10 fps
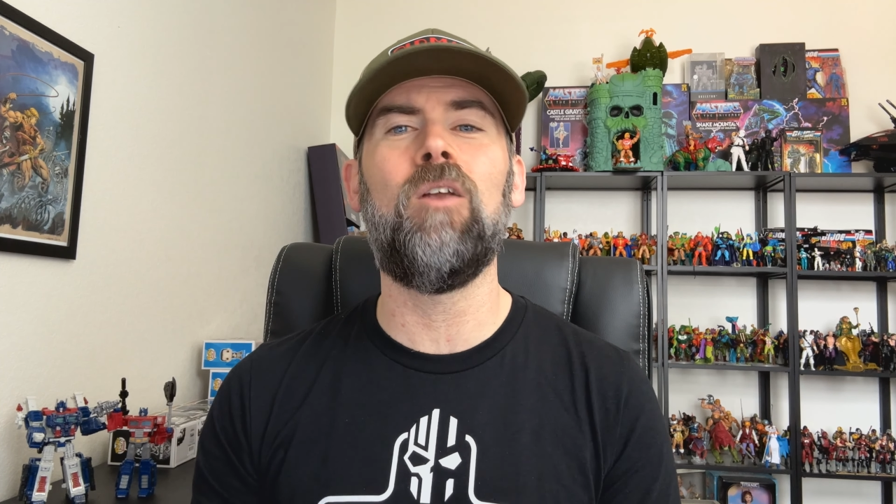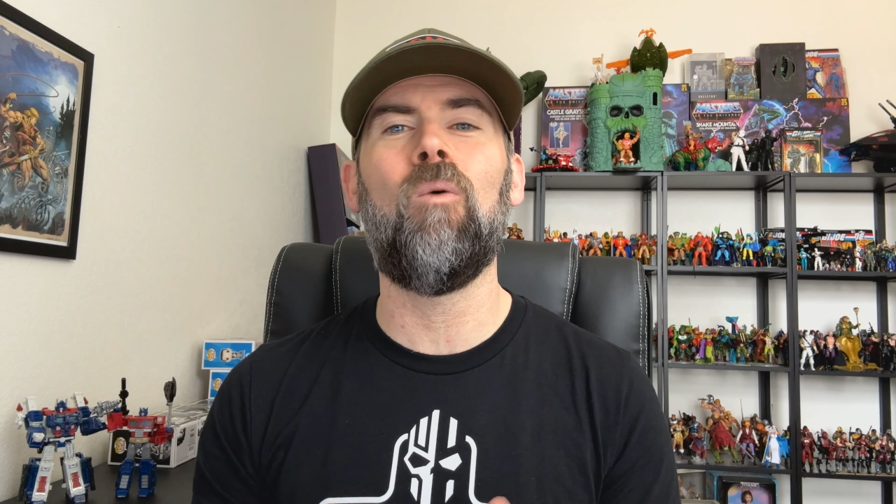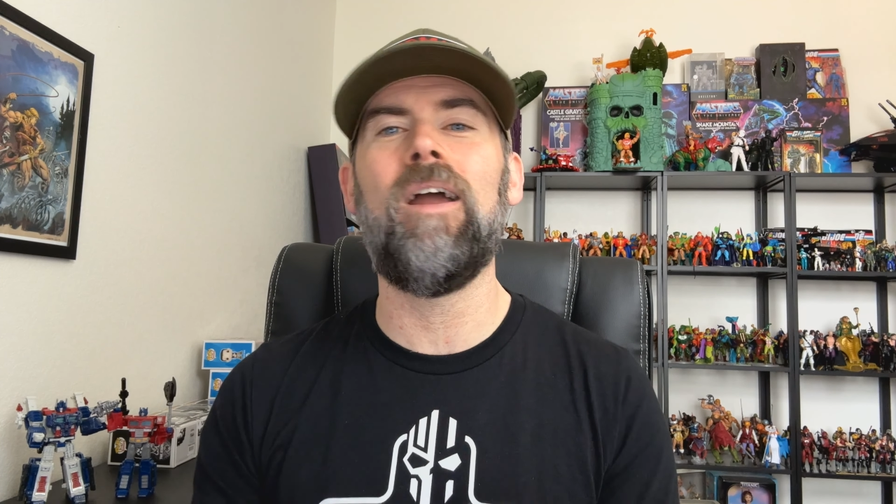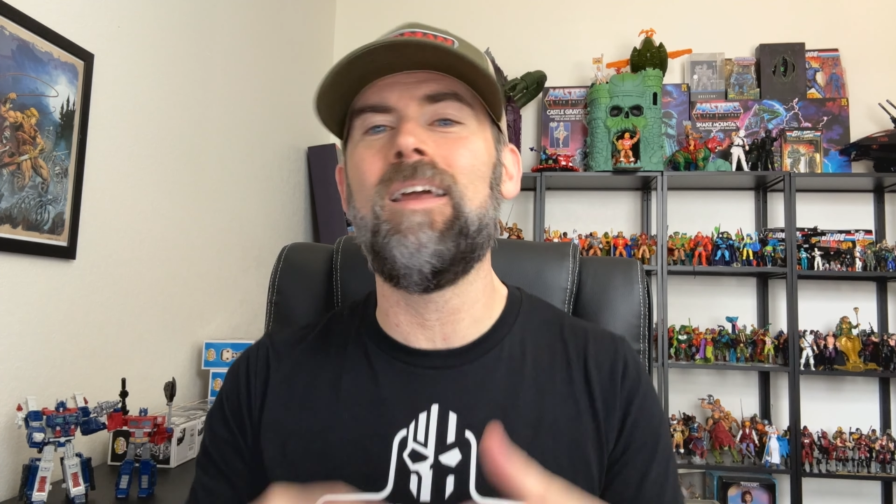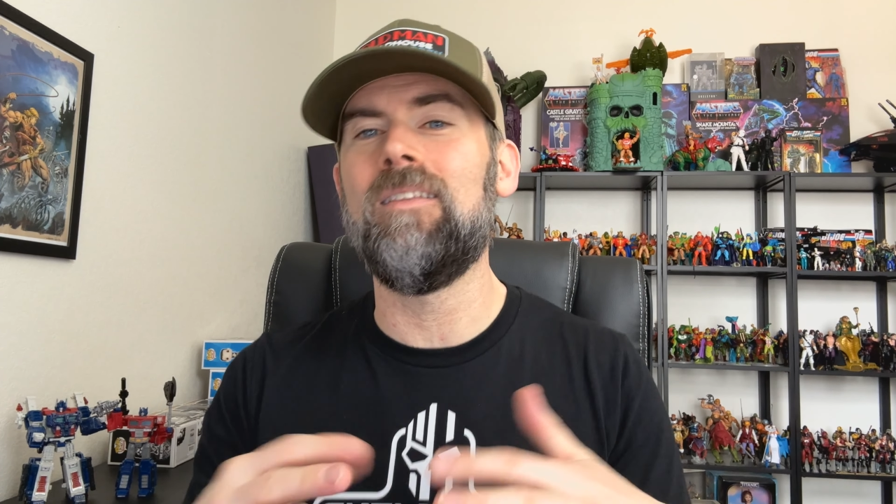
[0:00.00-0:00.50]

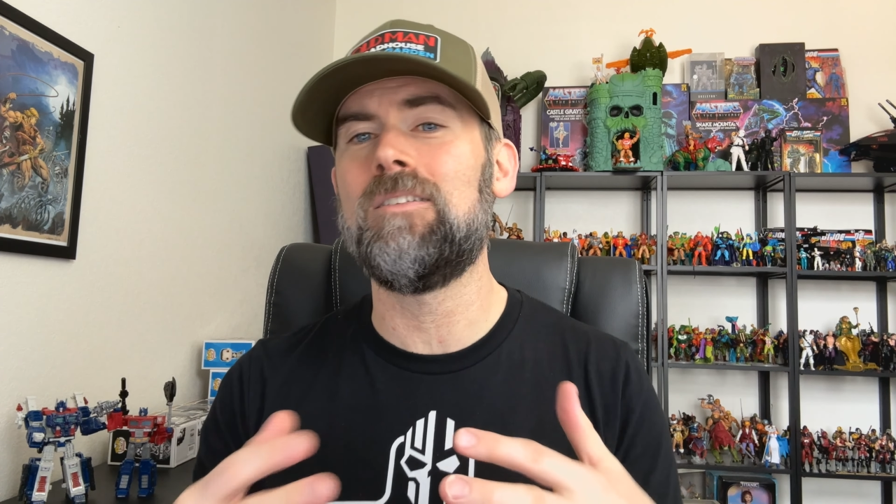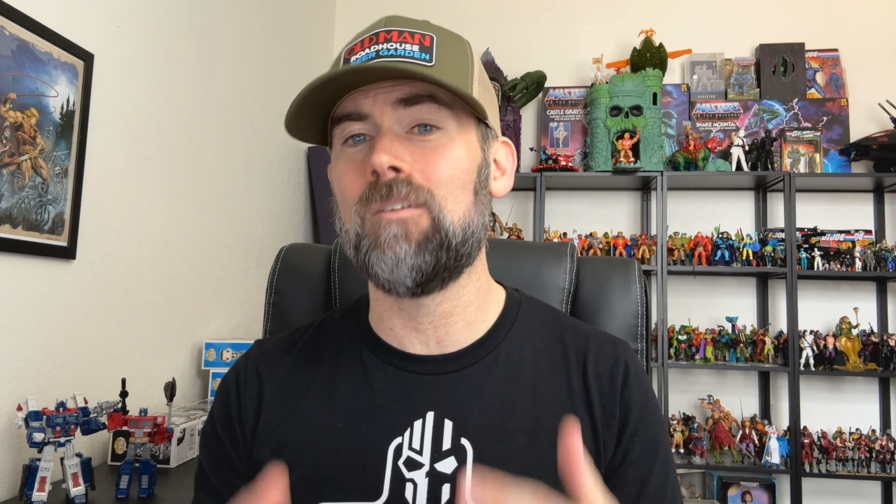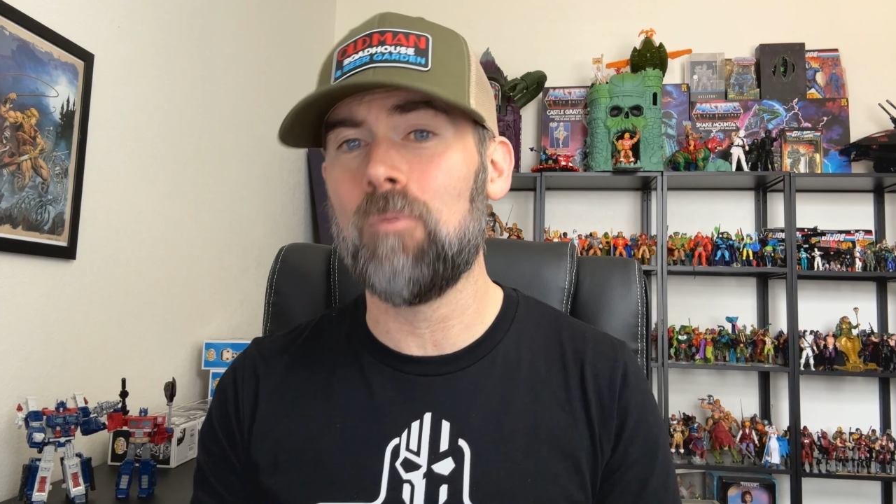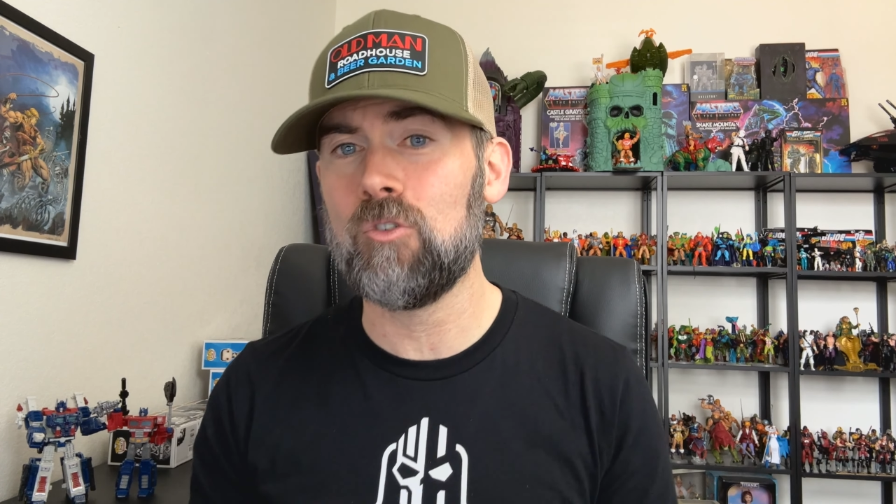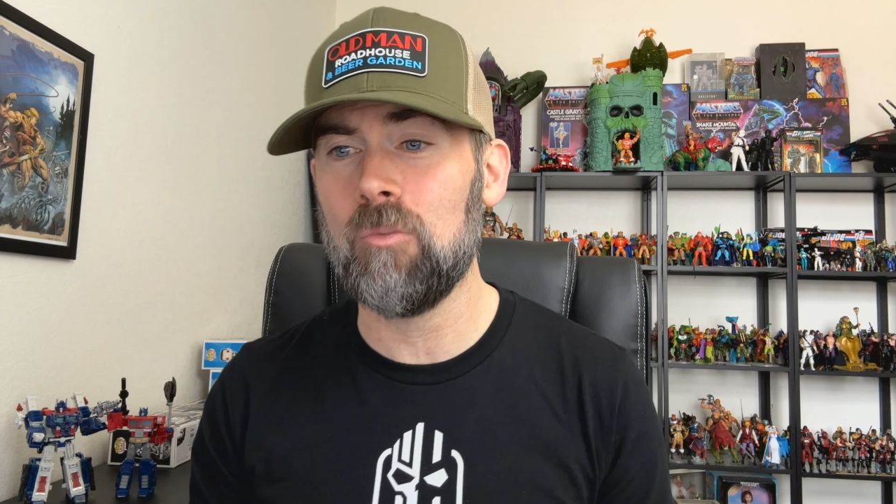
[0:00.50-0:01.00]
away in the
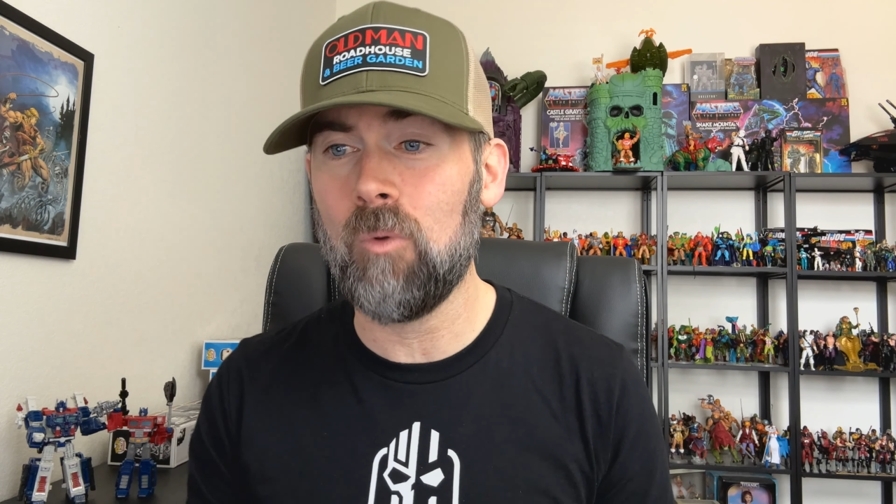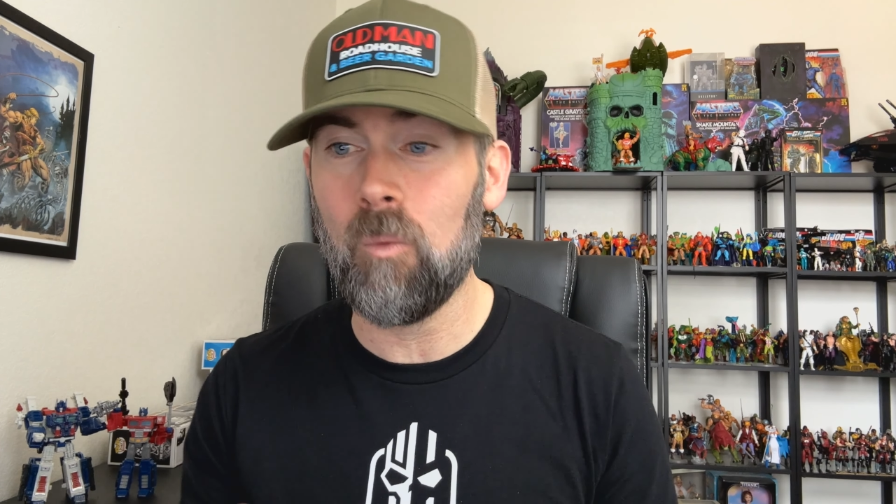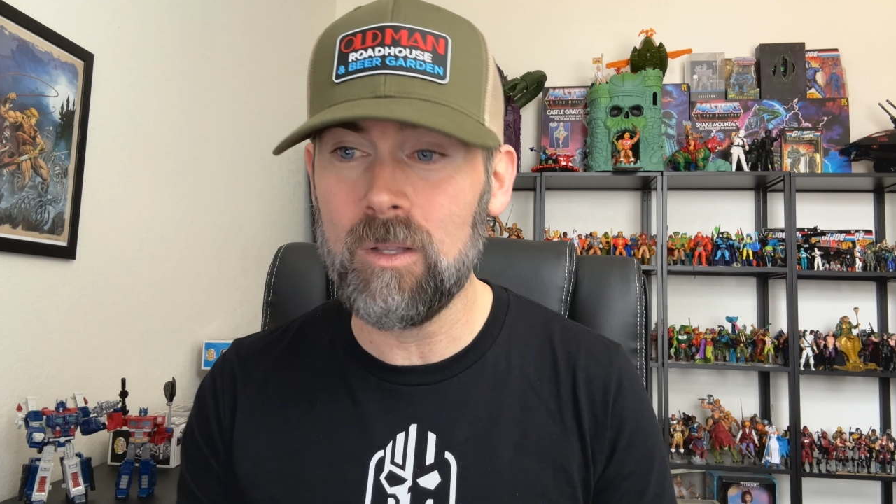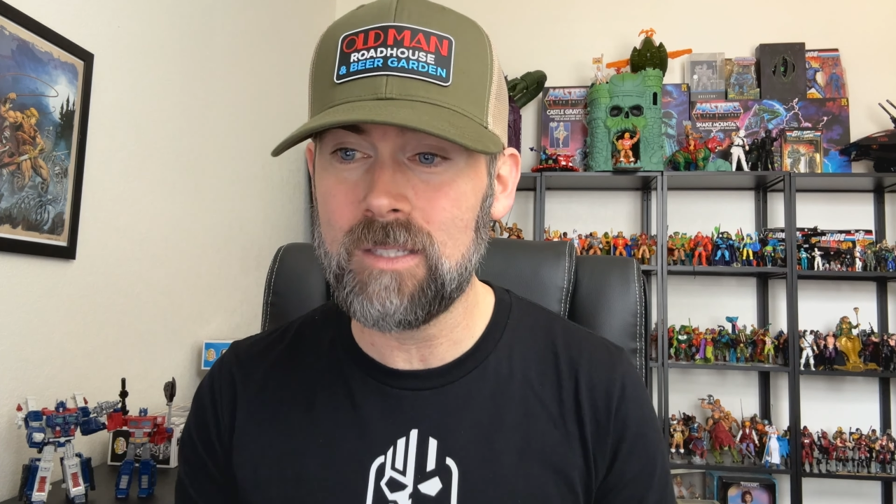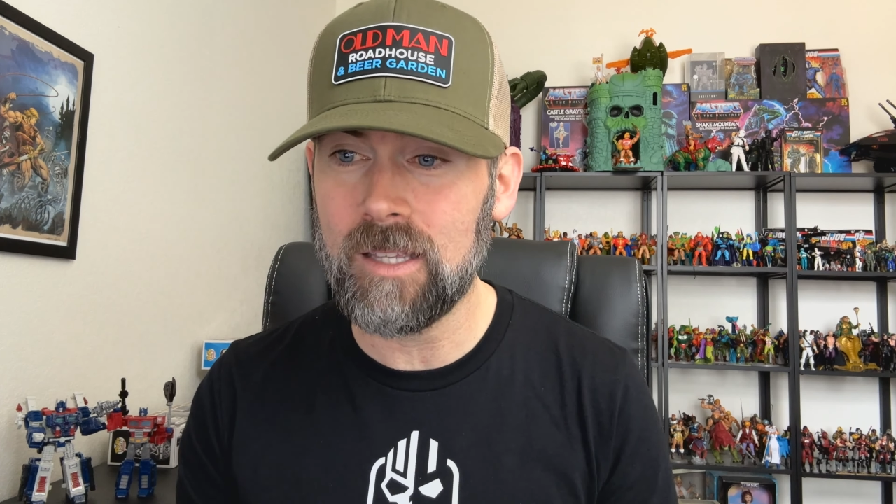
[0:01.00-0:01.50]
submersible
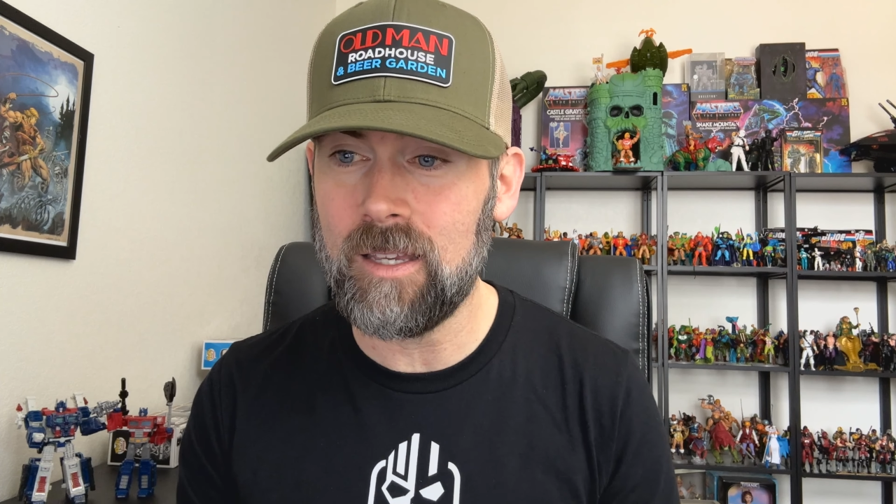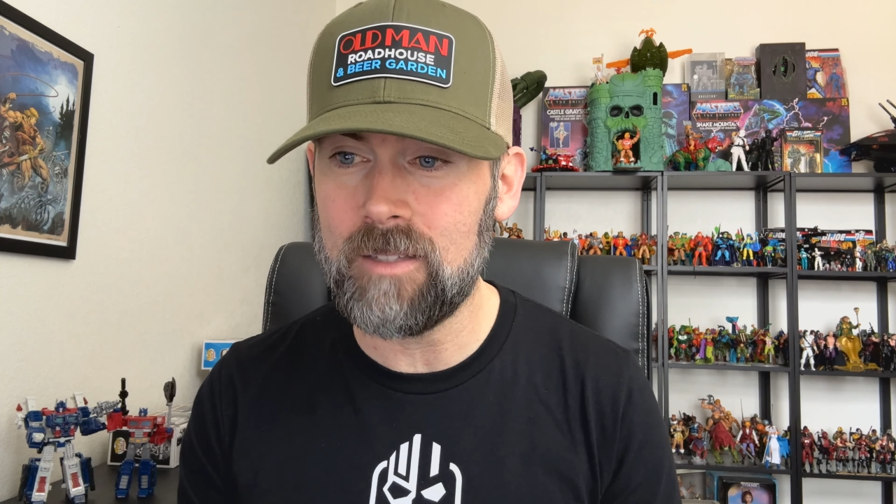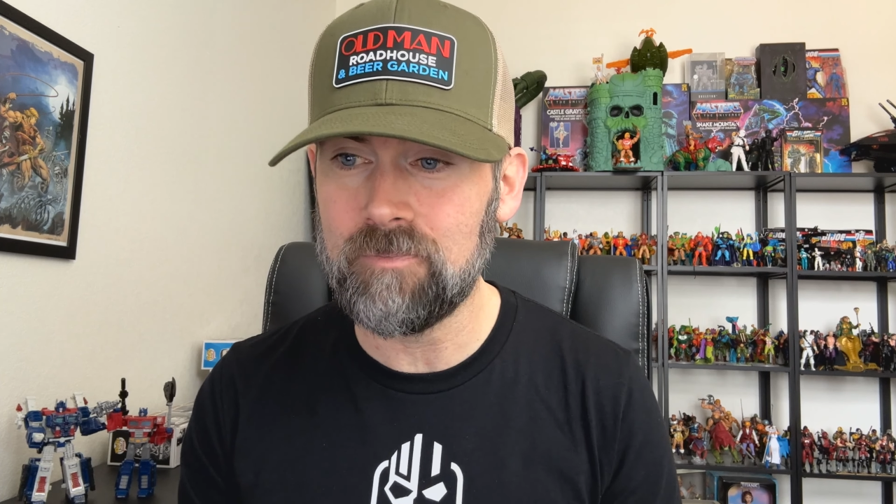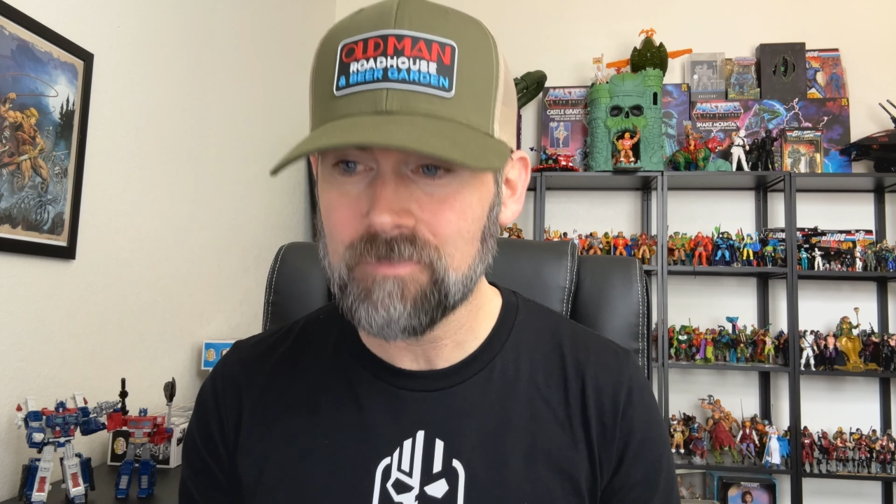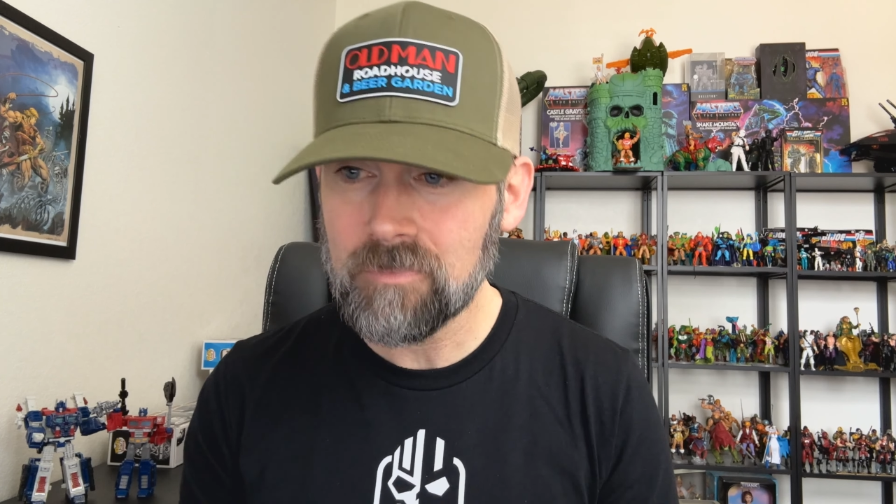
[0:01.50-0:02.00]
once again.